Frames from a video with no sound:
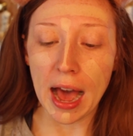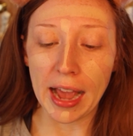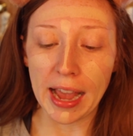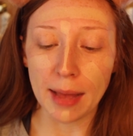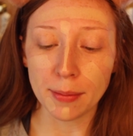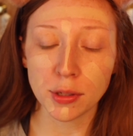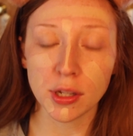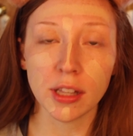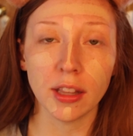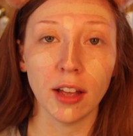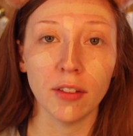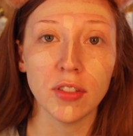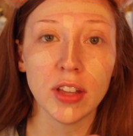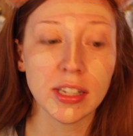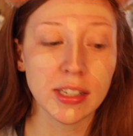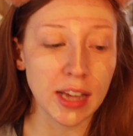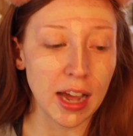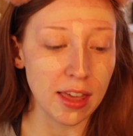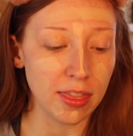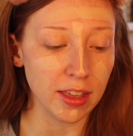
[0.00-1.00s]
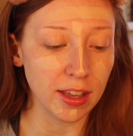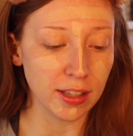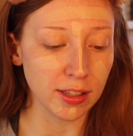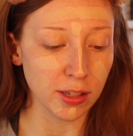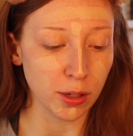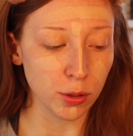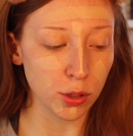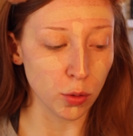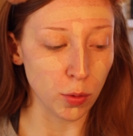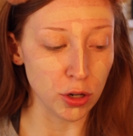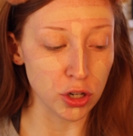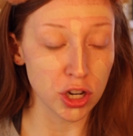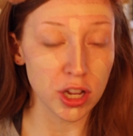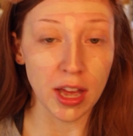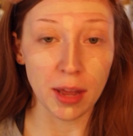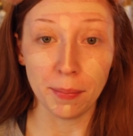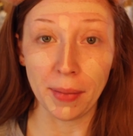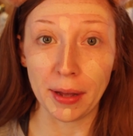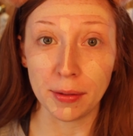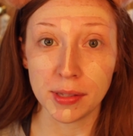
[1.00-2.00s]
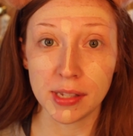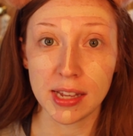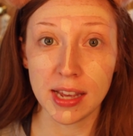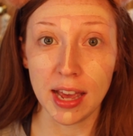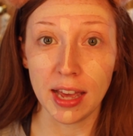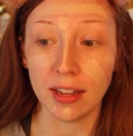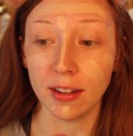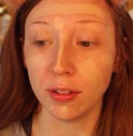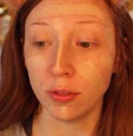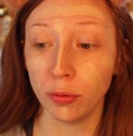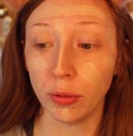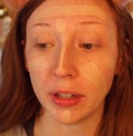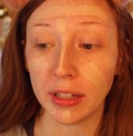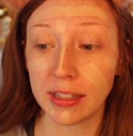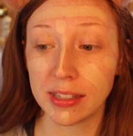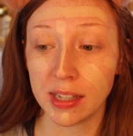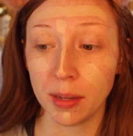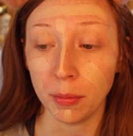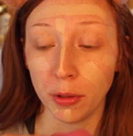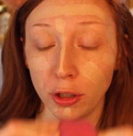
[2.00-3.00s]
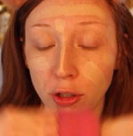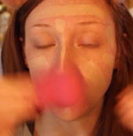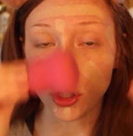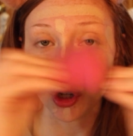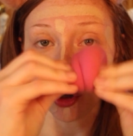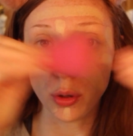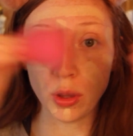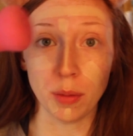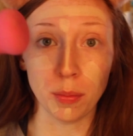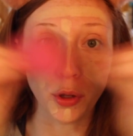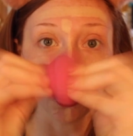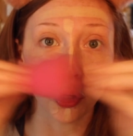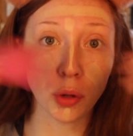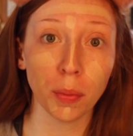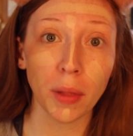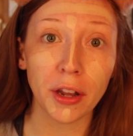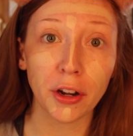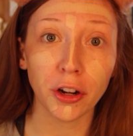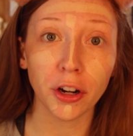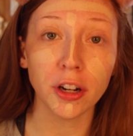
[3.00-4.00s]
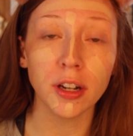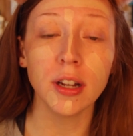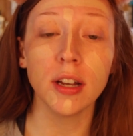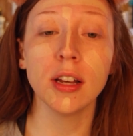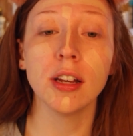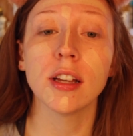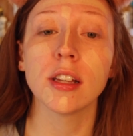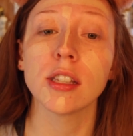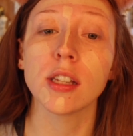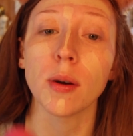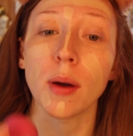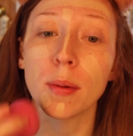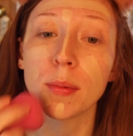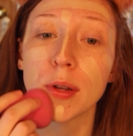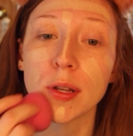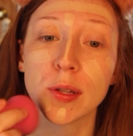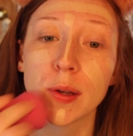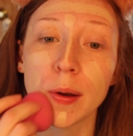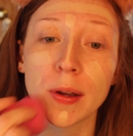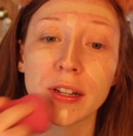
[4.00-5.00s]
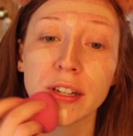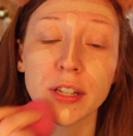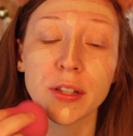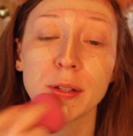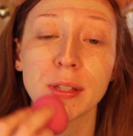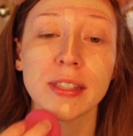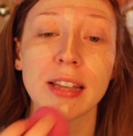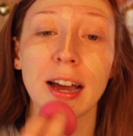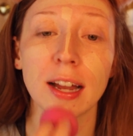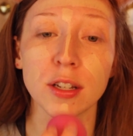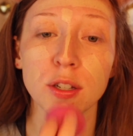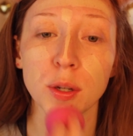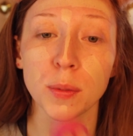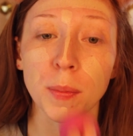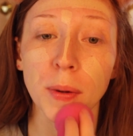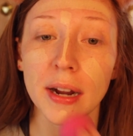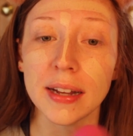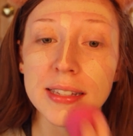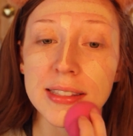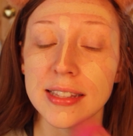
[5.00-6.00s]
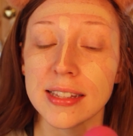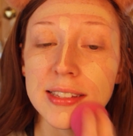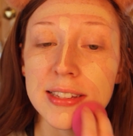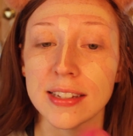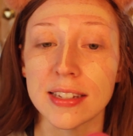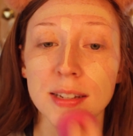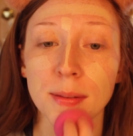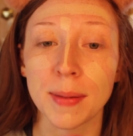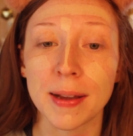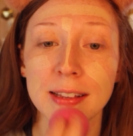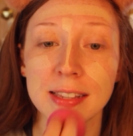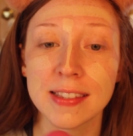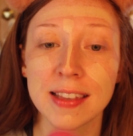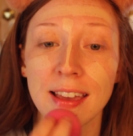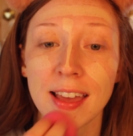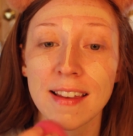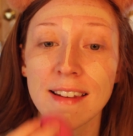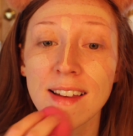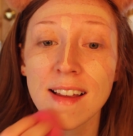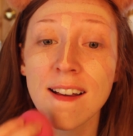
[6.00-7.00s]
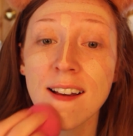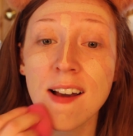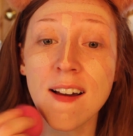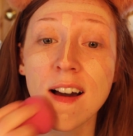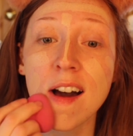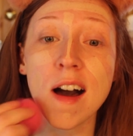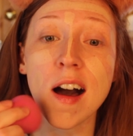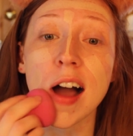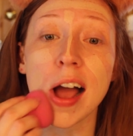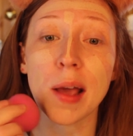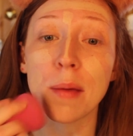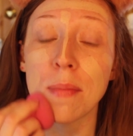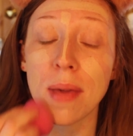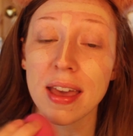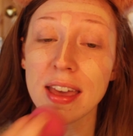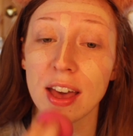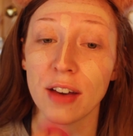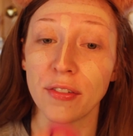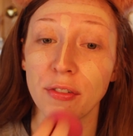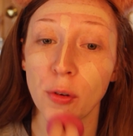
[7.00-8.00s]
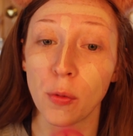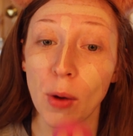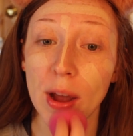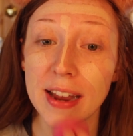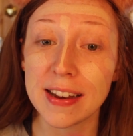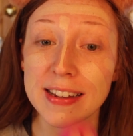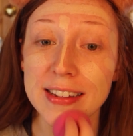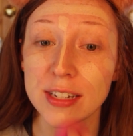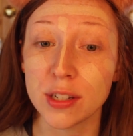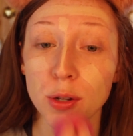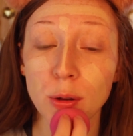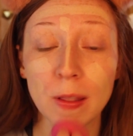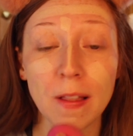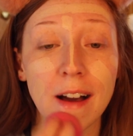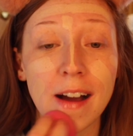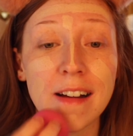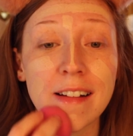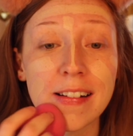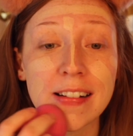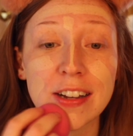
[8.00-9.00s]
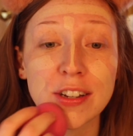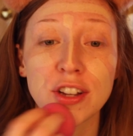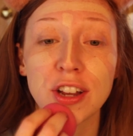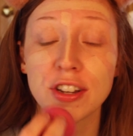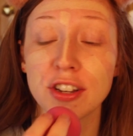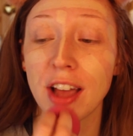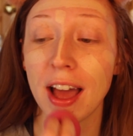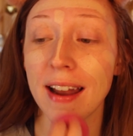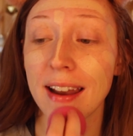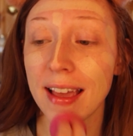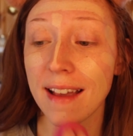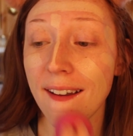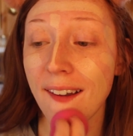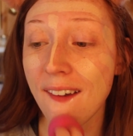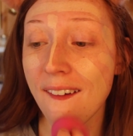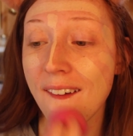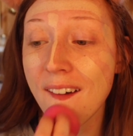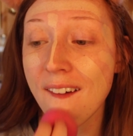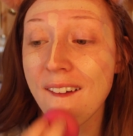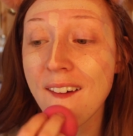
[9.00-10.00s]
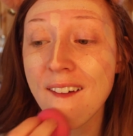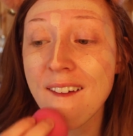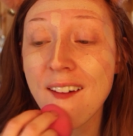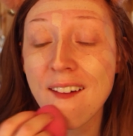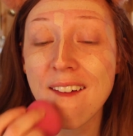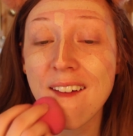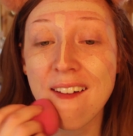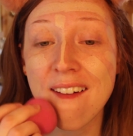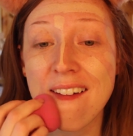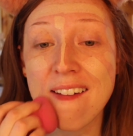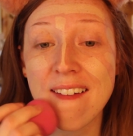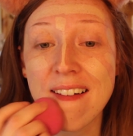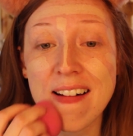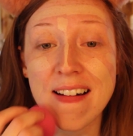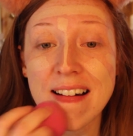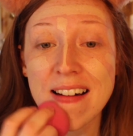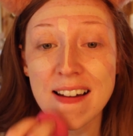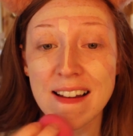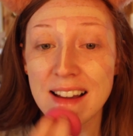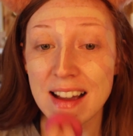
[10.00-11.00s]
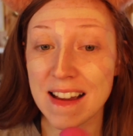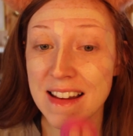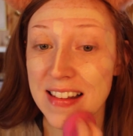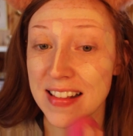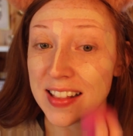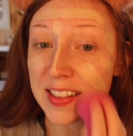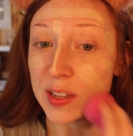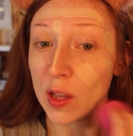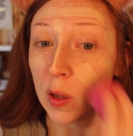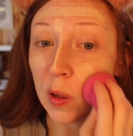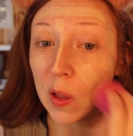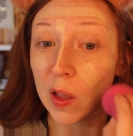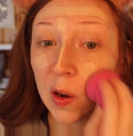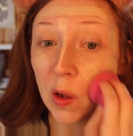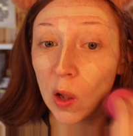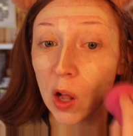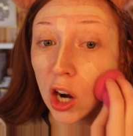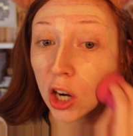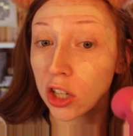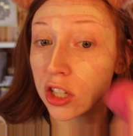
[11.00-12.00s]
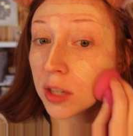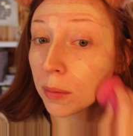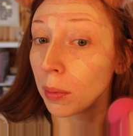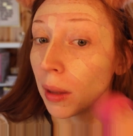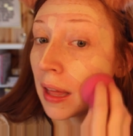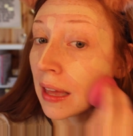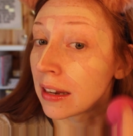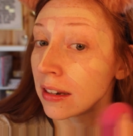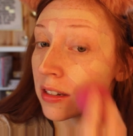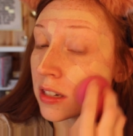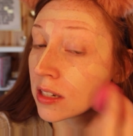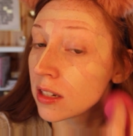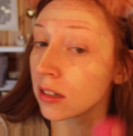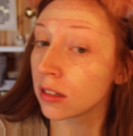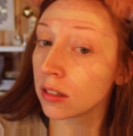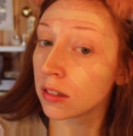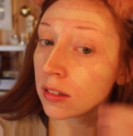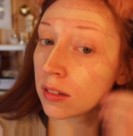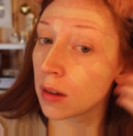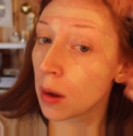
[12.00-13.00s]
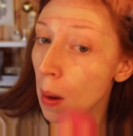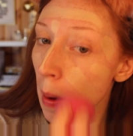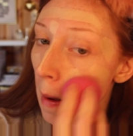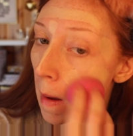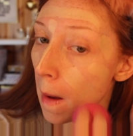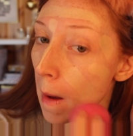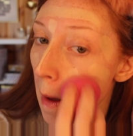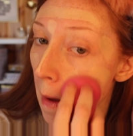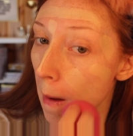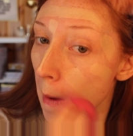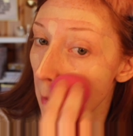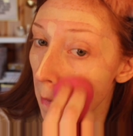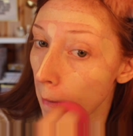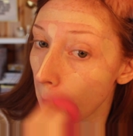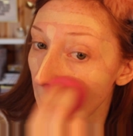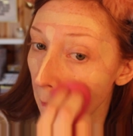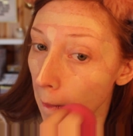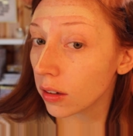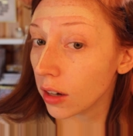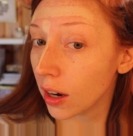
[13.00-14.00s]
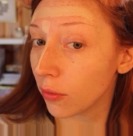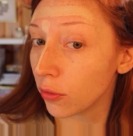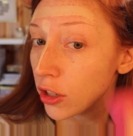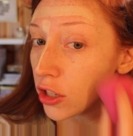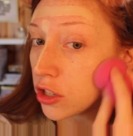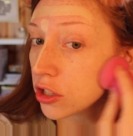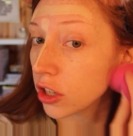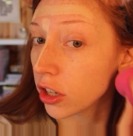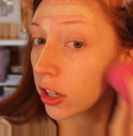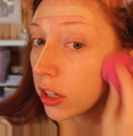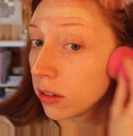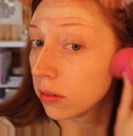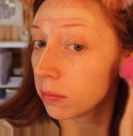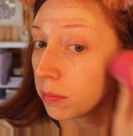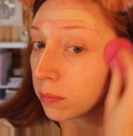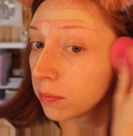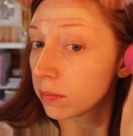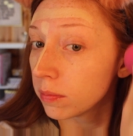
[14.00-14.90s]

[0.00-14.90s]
I absolutely love this. I think it's so squishy and bouncy and really similar to the Beauty Blender. So I'm just going to use that to press this into my skin. I may have waited too long chit-chatting because it's a little hard to blend. Coverage is good.